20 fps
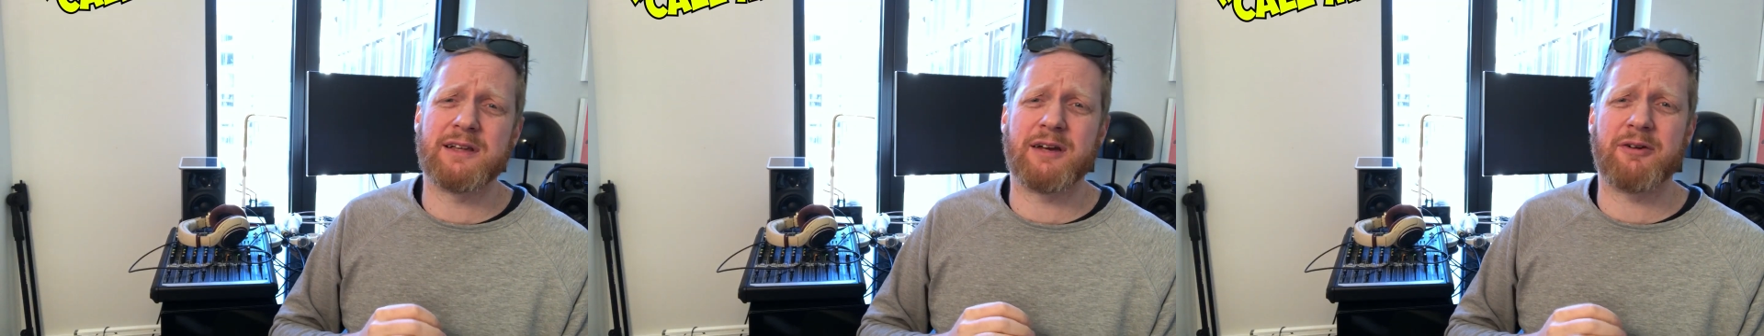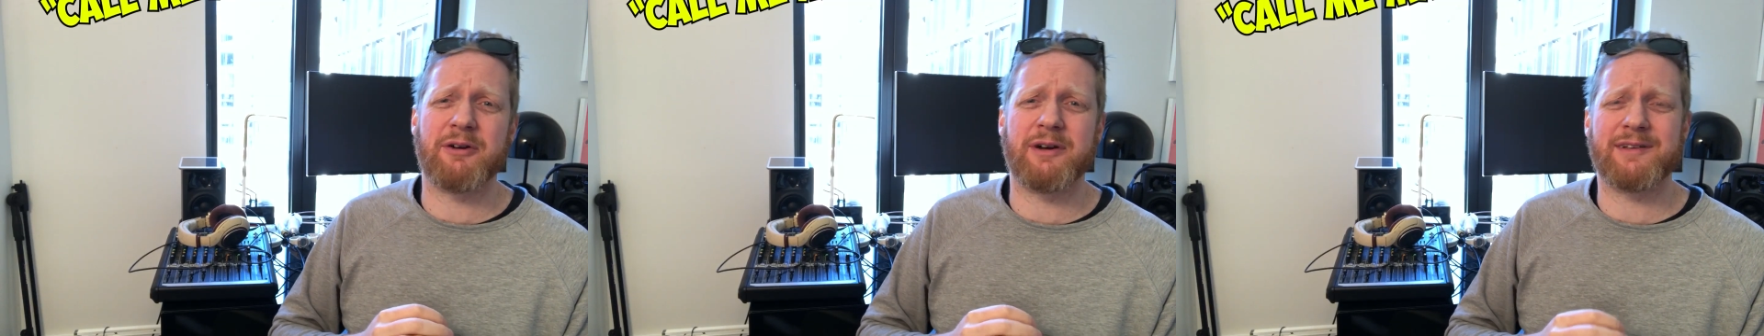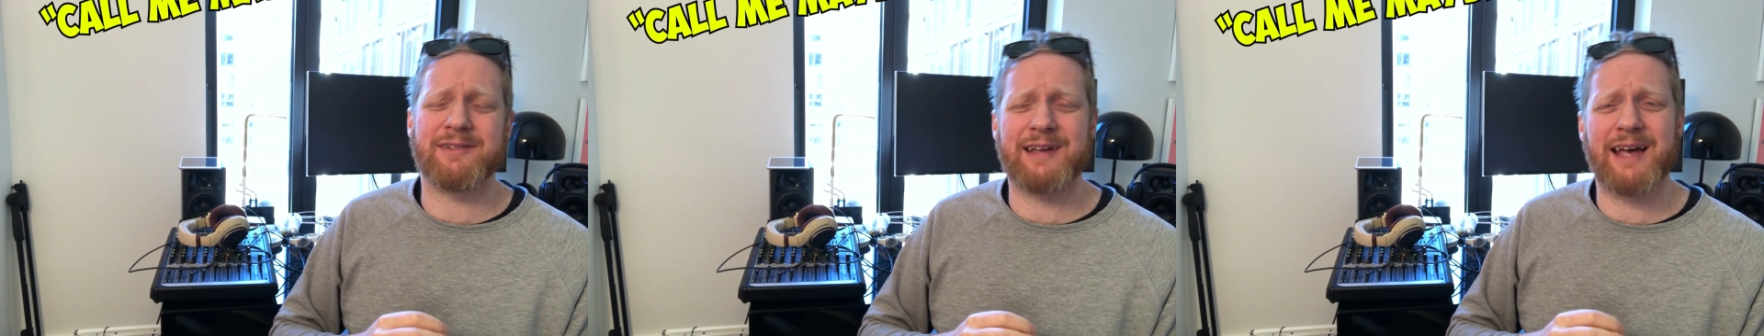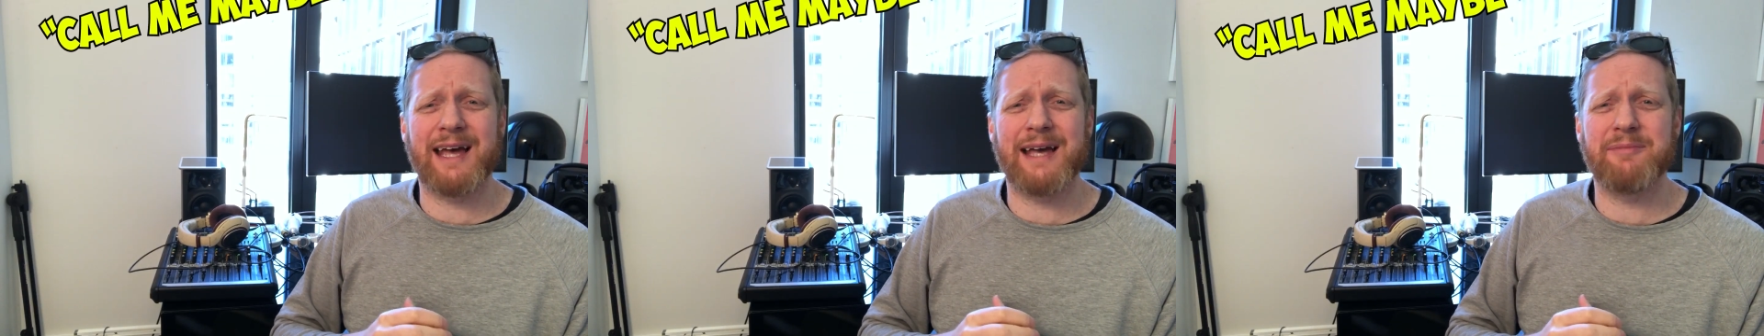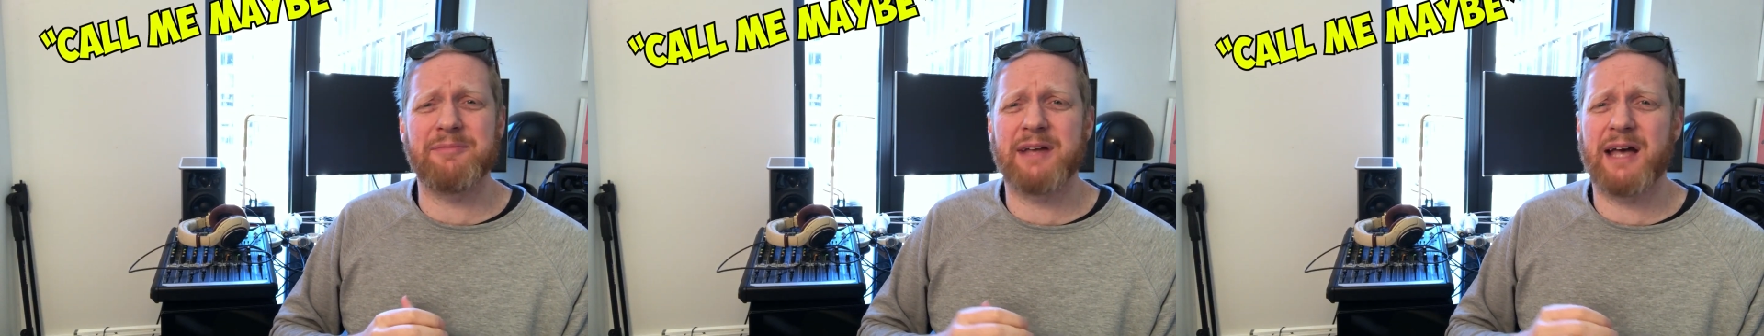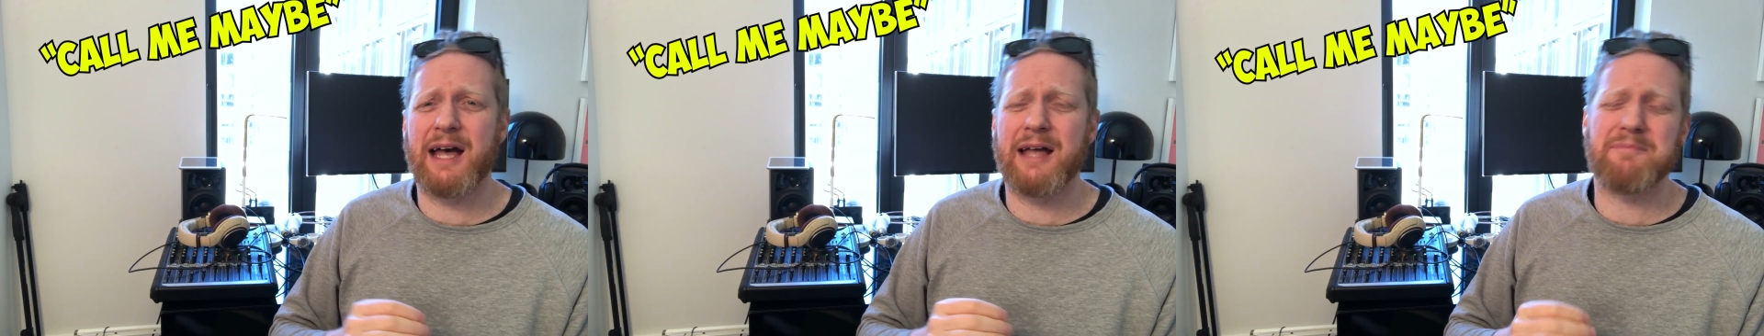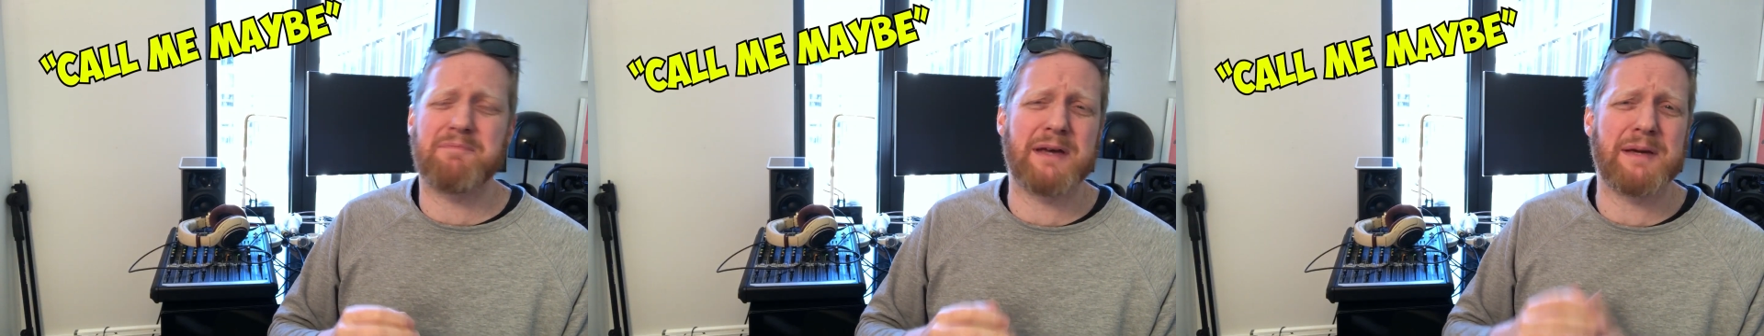lyrics aimed
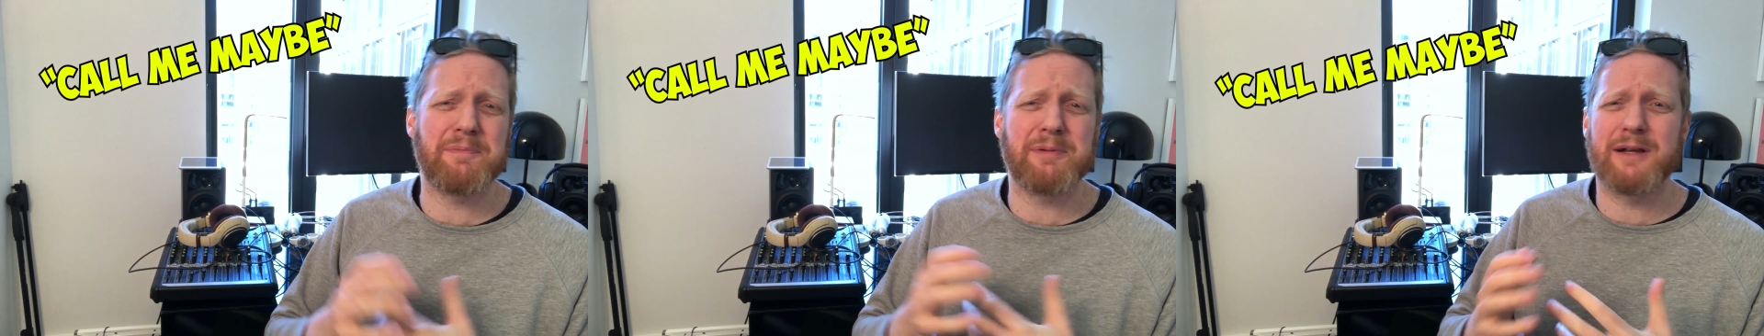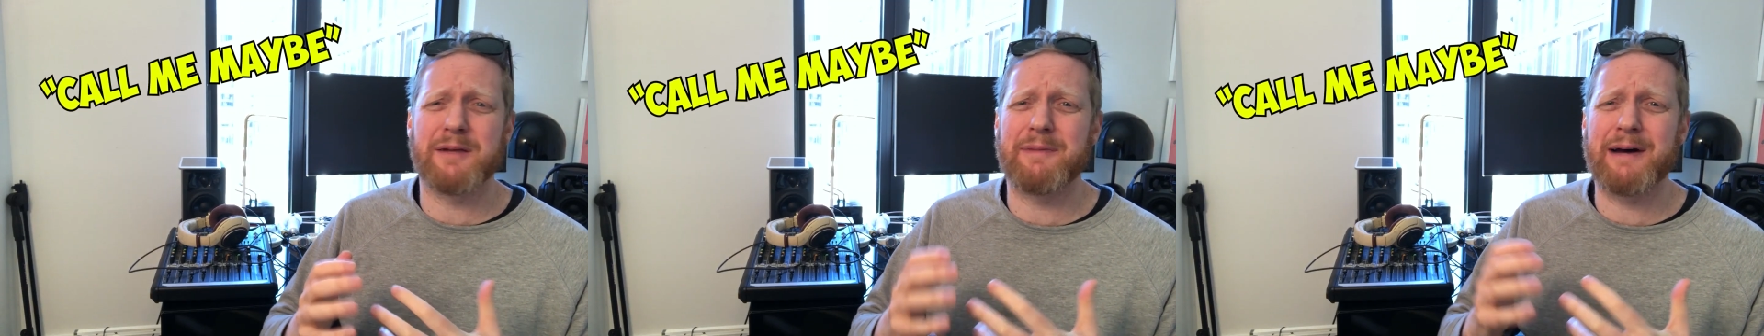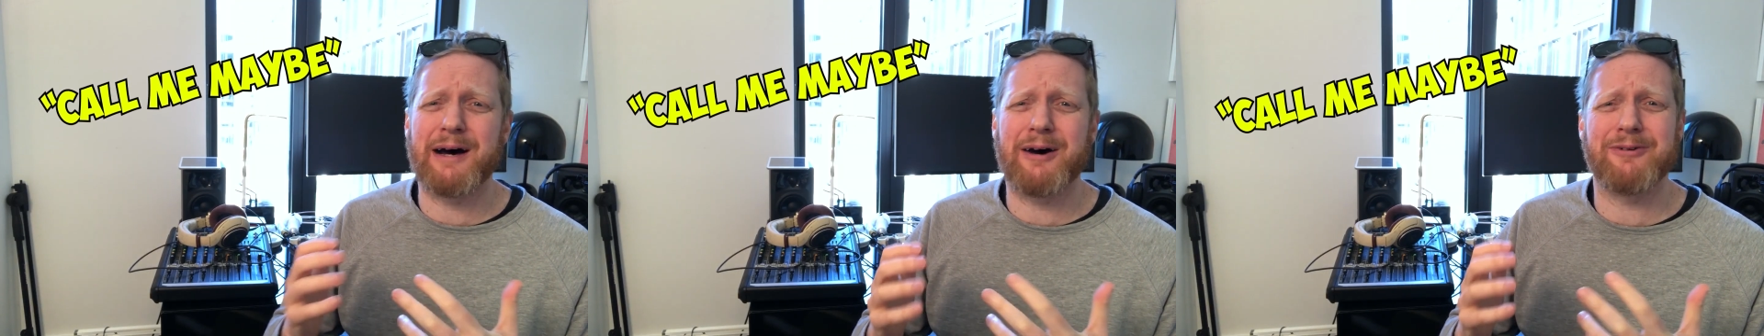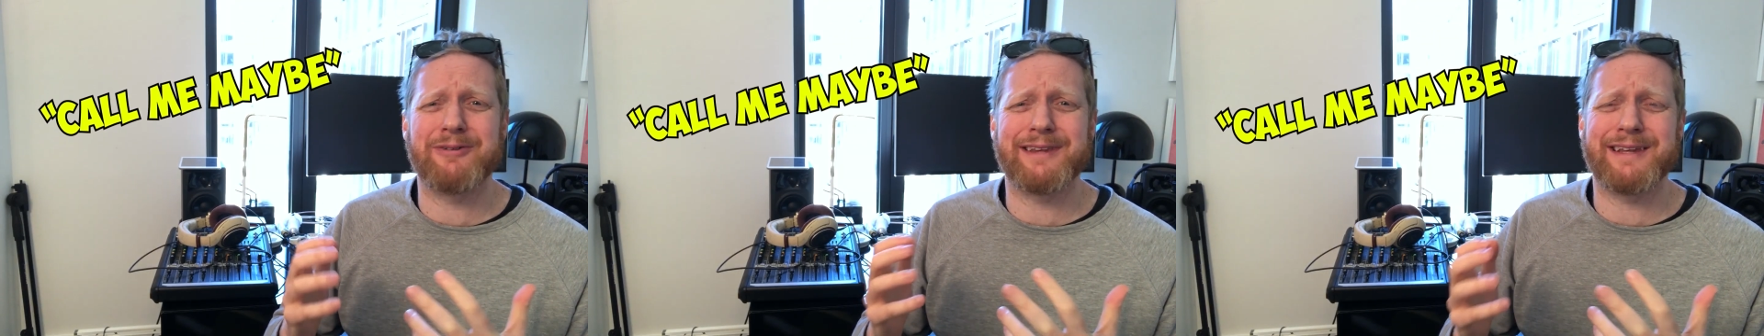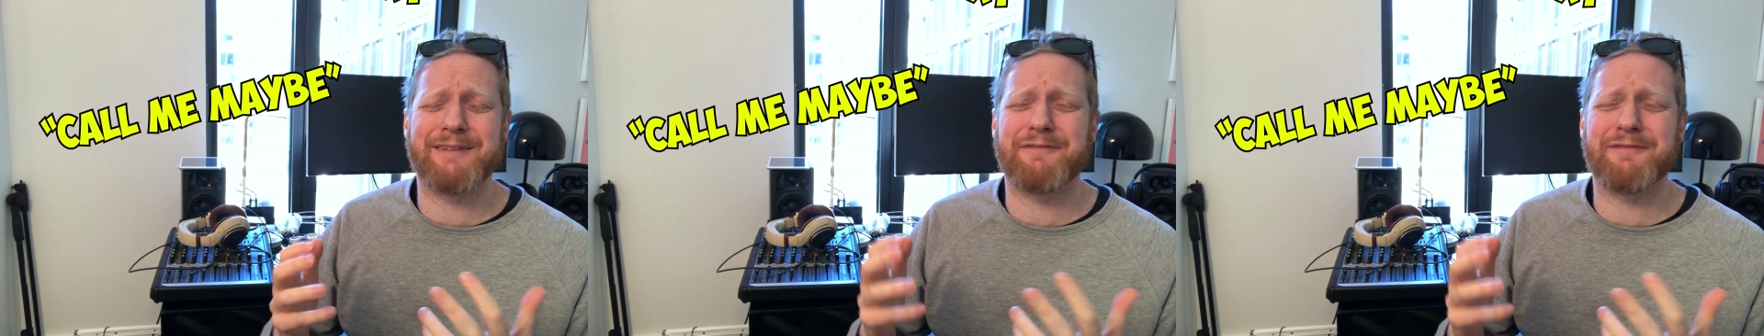at people about